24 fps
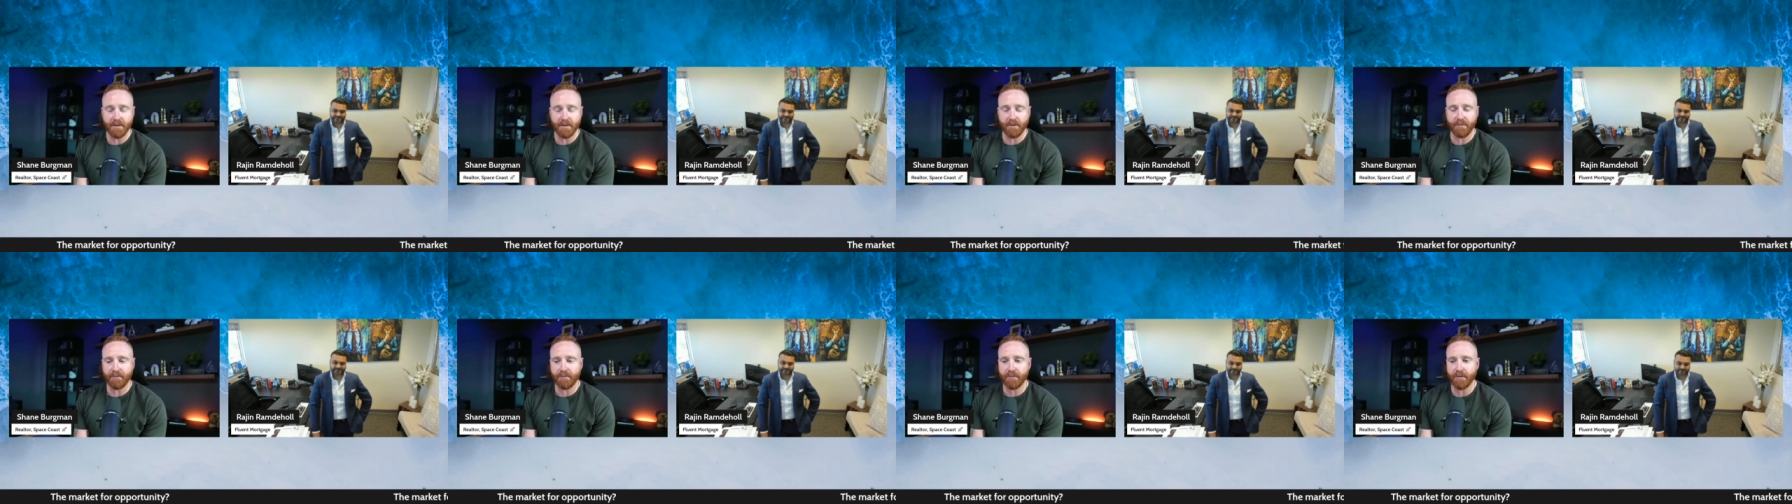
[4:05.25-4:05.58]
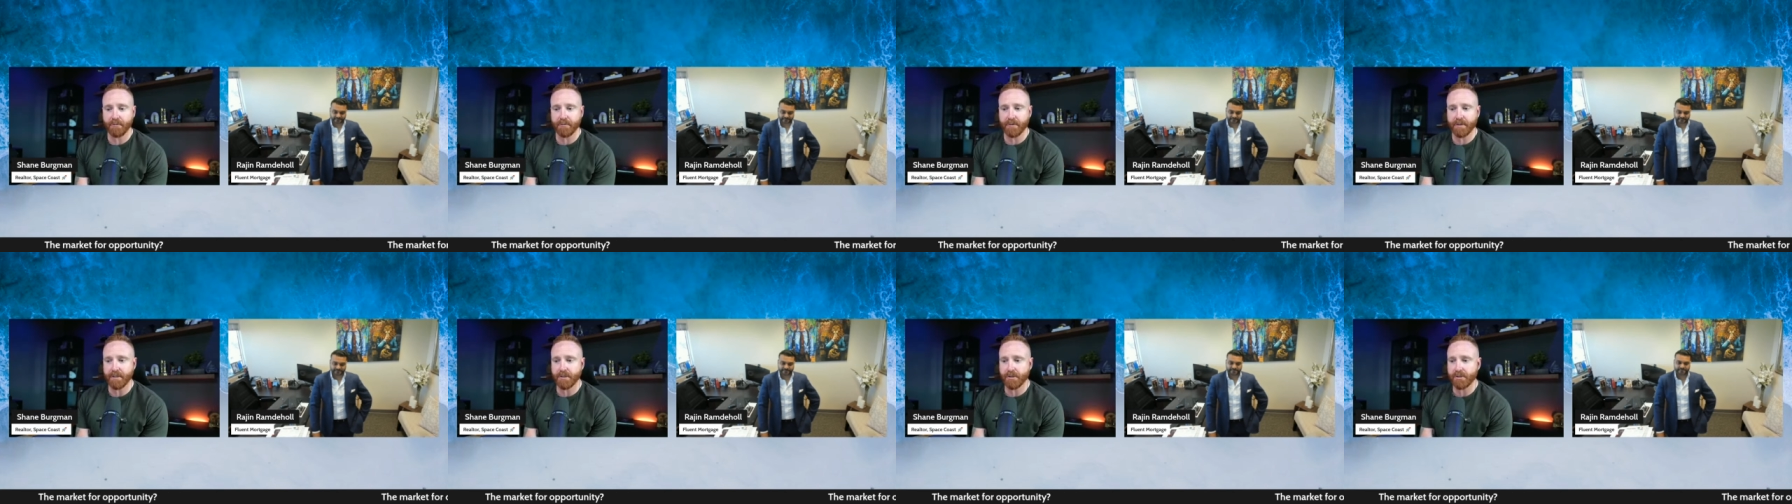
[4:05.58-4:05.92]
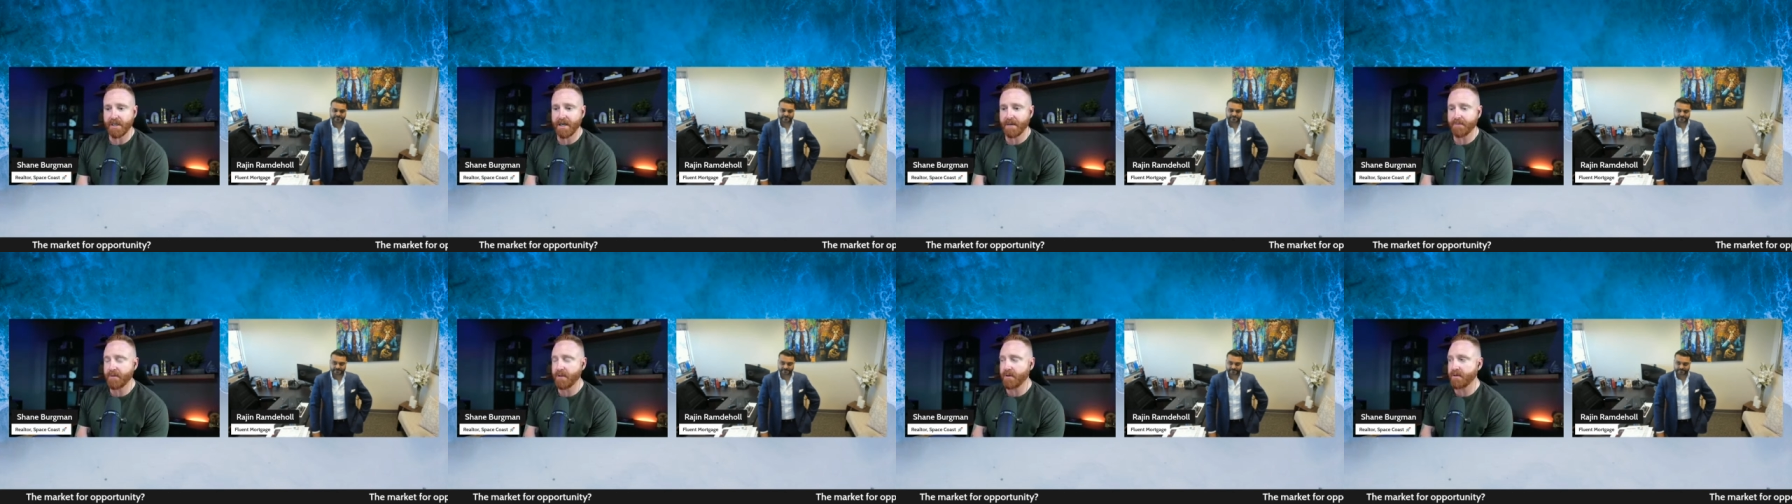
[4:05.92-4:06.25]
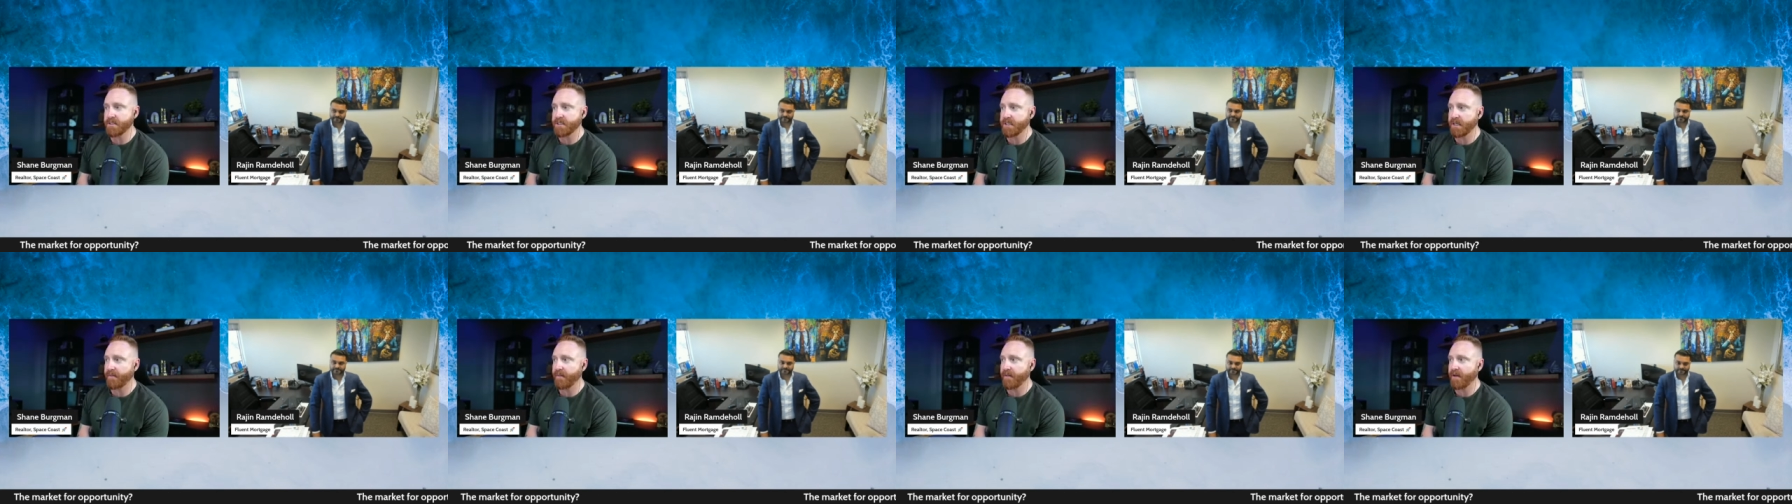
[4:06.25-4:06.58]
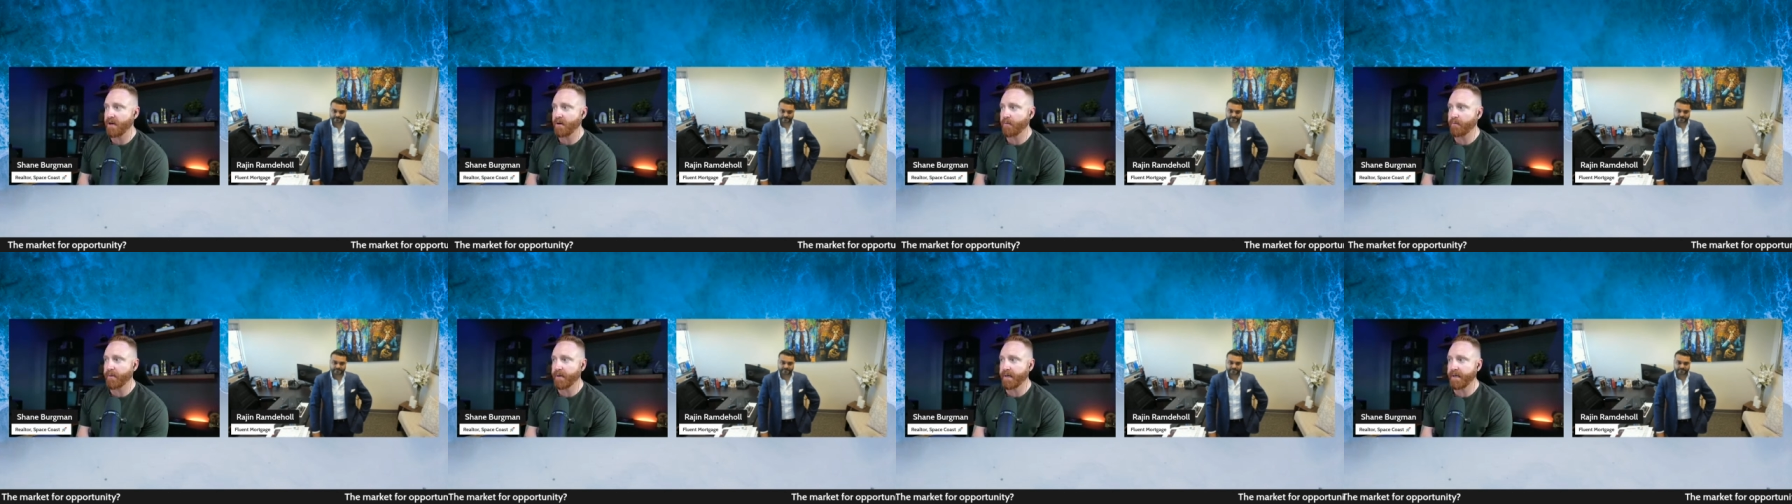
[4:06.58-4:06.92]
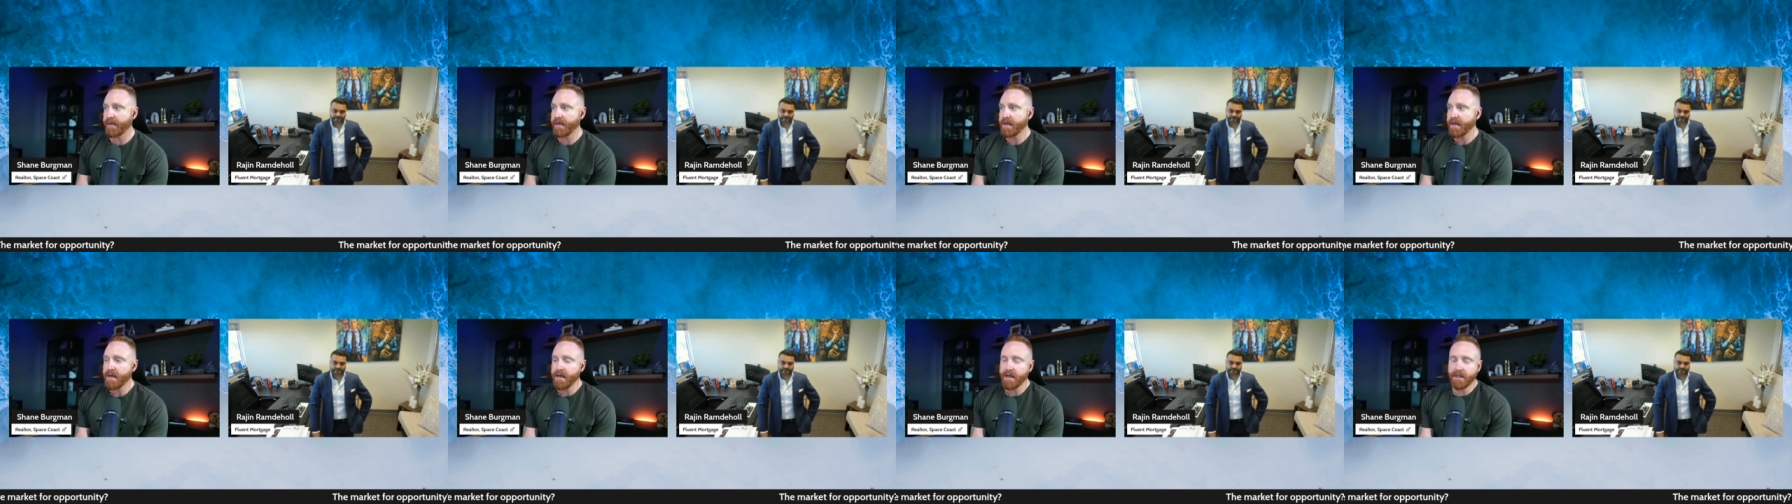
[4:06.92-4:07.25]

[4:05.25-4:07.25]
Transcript: So feel free to drop those in there. But